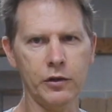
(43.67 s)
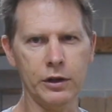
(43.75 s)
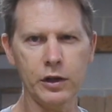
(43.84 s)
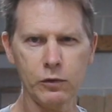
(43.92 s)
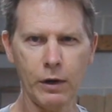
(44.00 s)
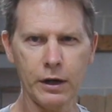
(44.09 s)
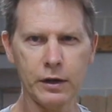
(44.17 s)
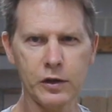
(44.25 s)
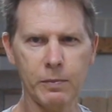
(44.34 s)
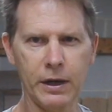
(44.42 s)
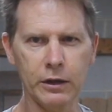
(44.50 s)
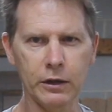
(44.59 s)
So I just wanted to
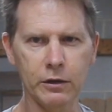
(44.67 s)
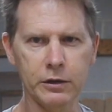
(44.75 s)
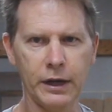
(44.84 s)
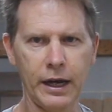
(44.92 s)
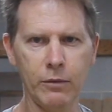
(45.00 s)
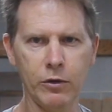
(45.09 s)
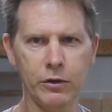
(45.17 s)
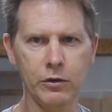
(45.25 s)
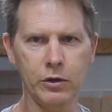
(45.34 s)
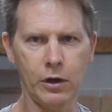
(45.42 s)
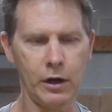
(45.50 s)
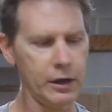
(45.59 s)
spend a little time with
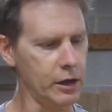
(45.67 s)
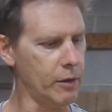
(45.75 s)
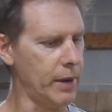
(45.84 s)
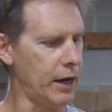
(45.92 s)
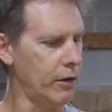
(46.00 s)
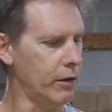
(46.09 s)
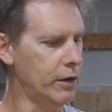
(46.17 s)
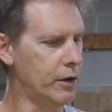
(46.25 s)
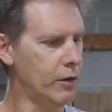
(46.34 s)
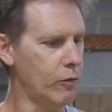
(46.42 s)
you talking about